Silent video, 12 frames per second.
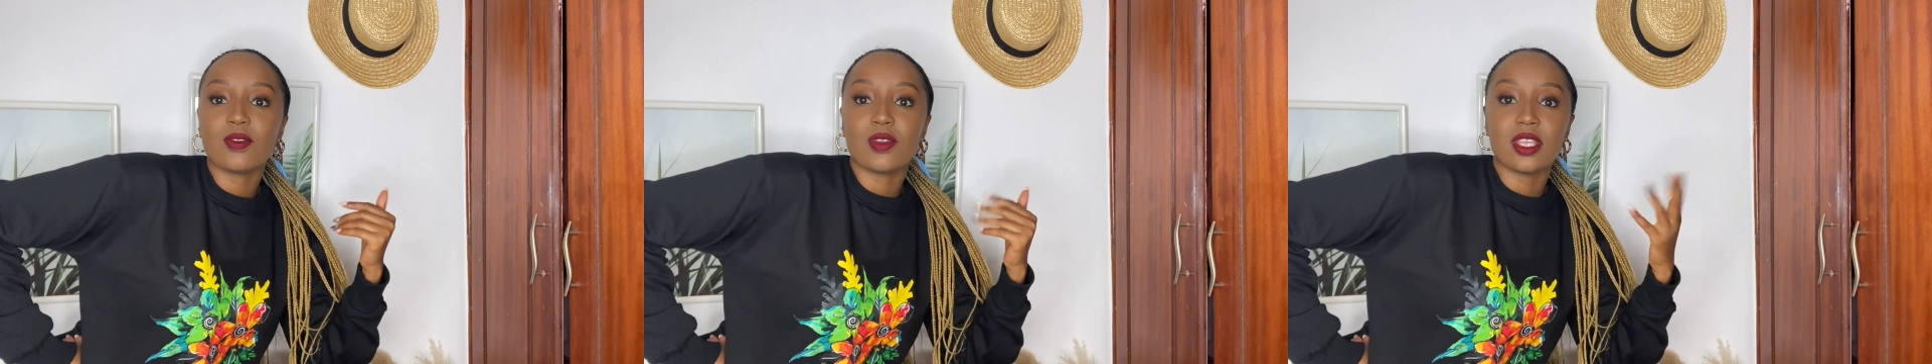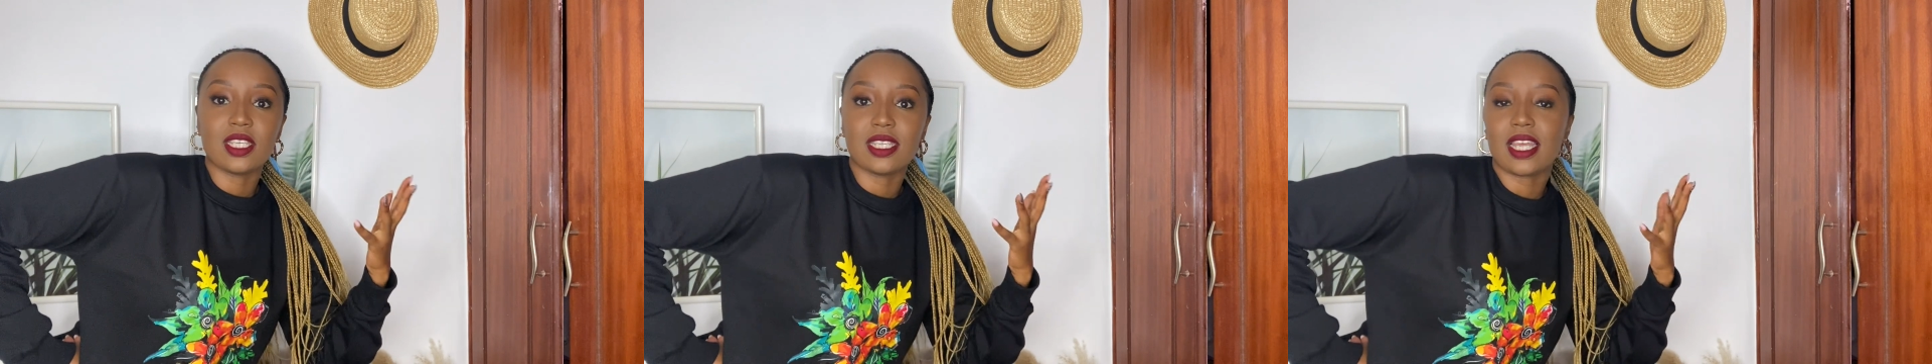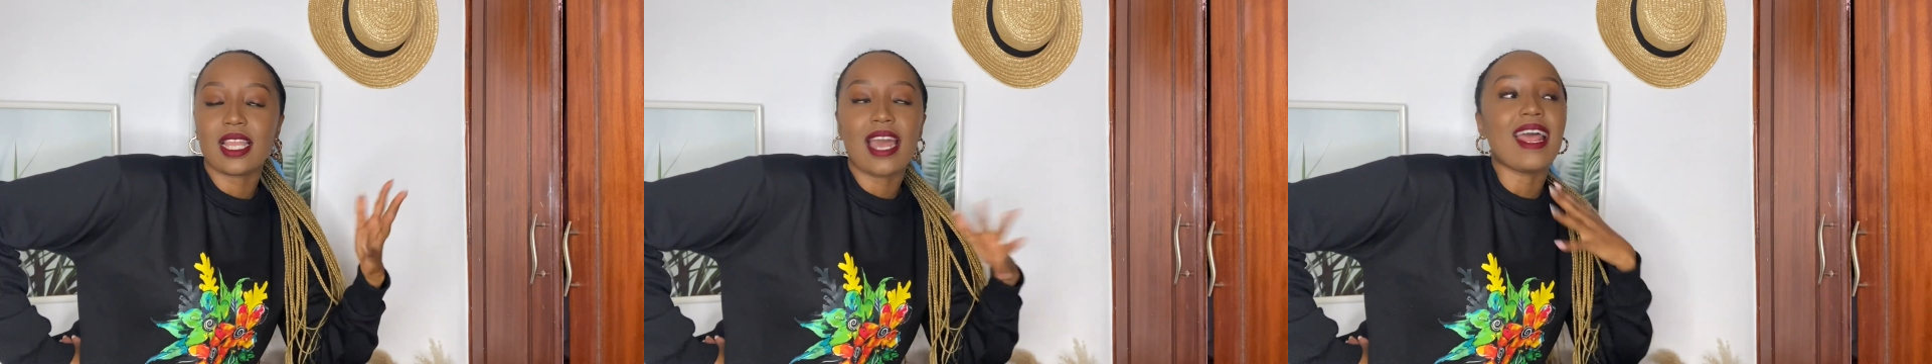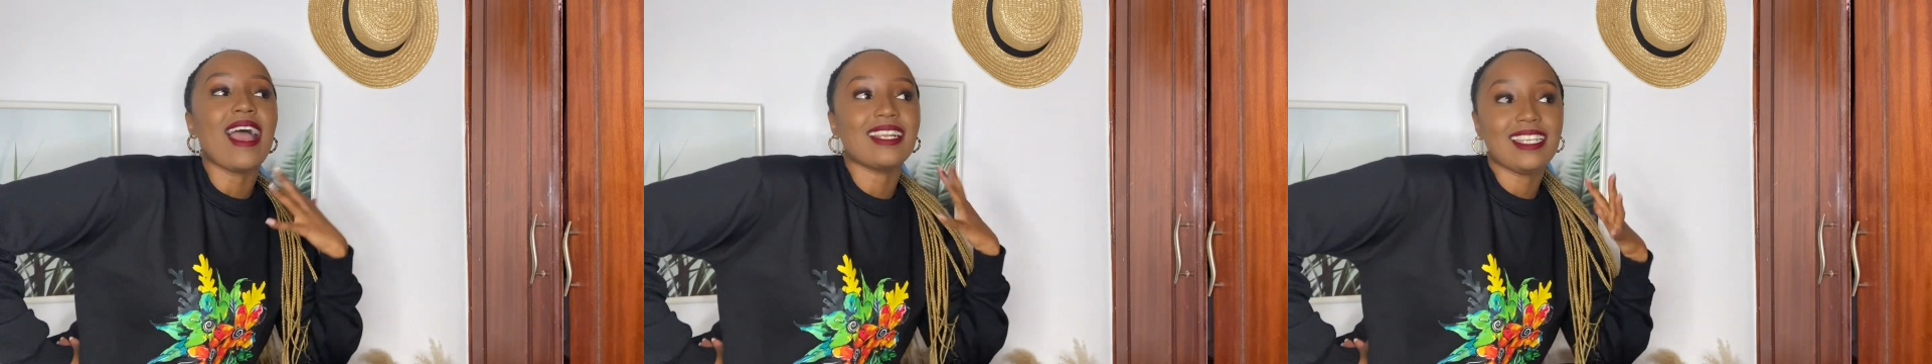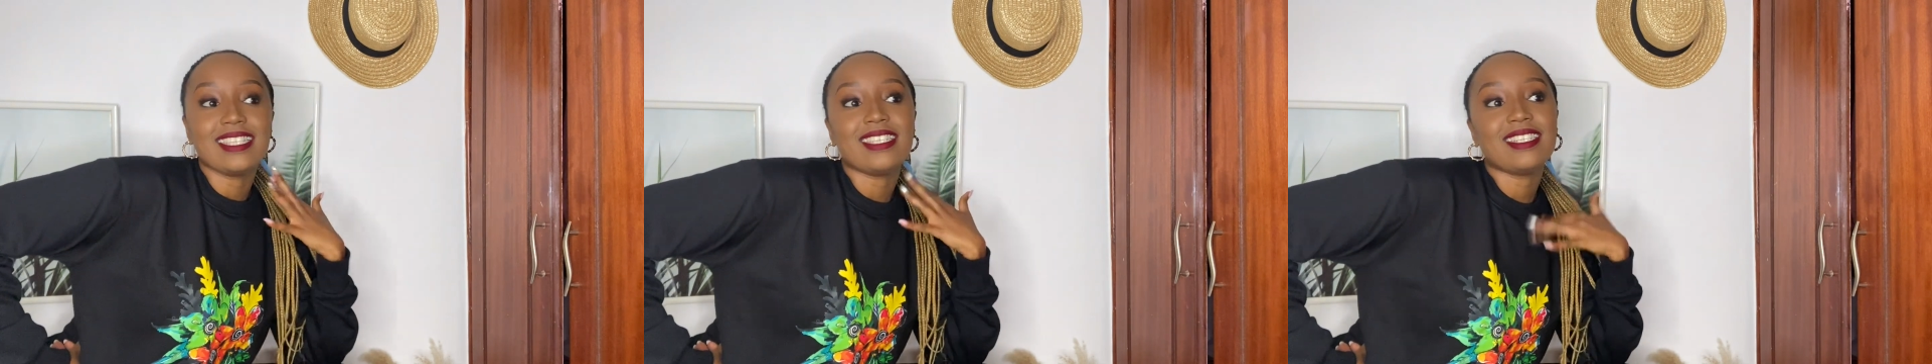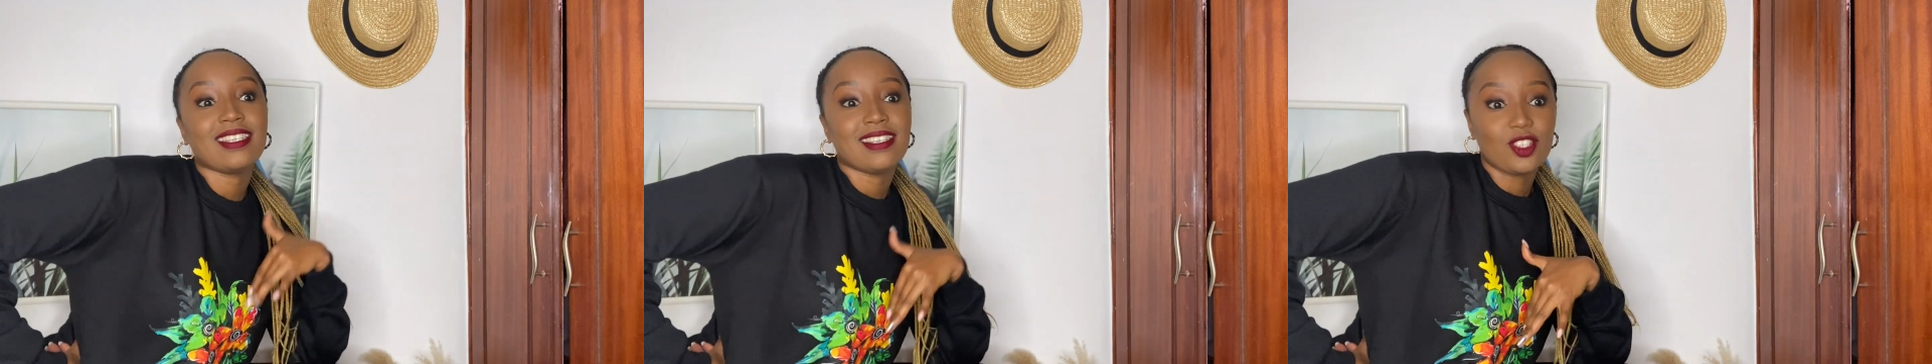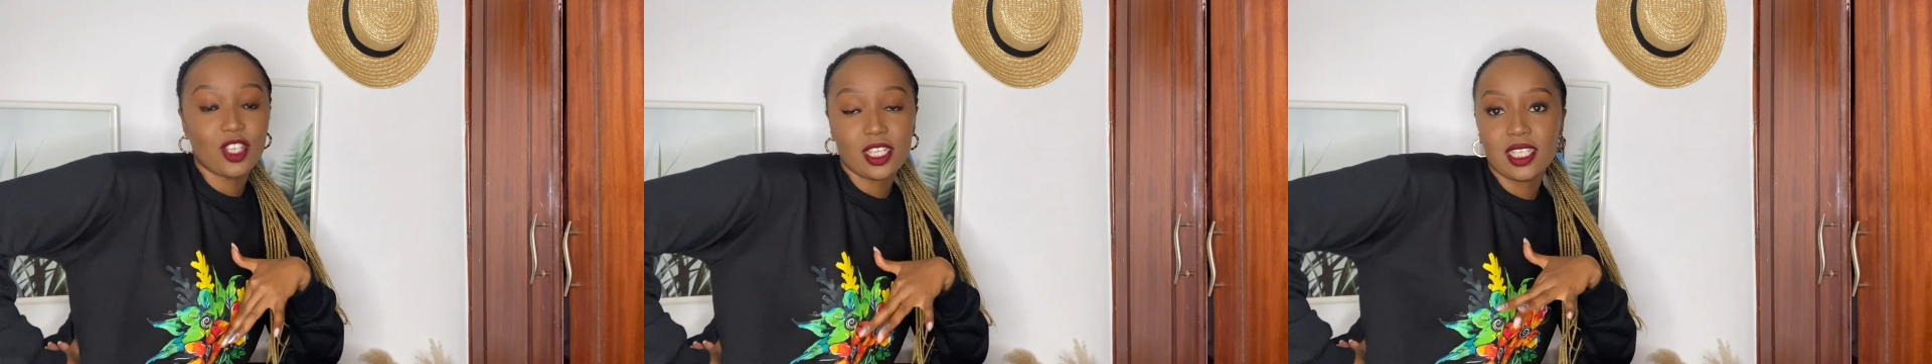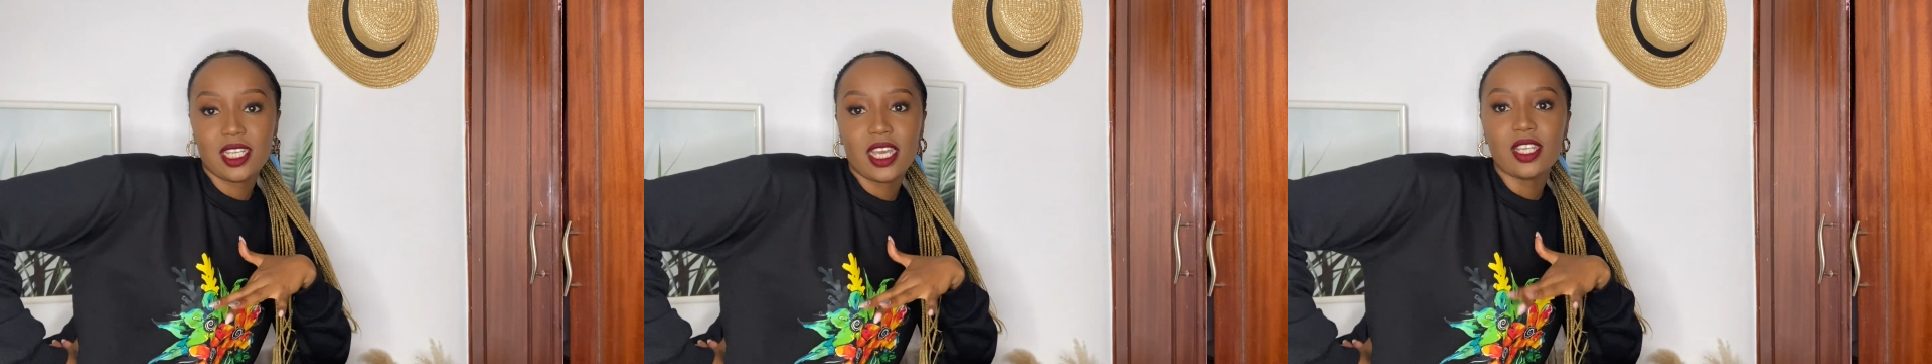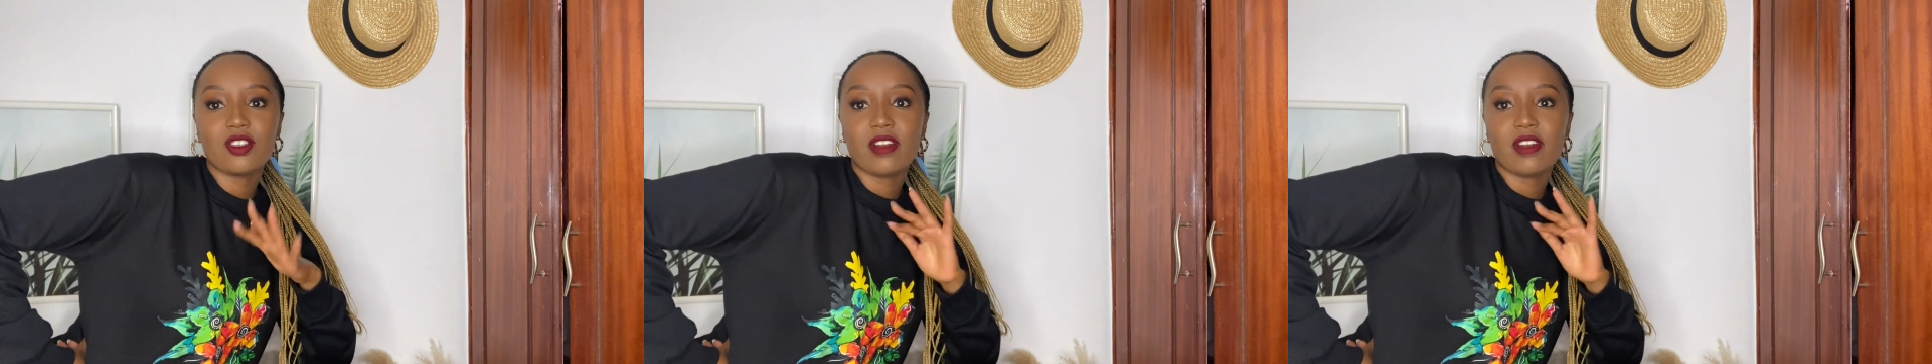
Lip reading: or things like that, at least just yet.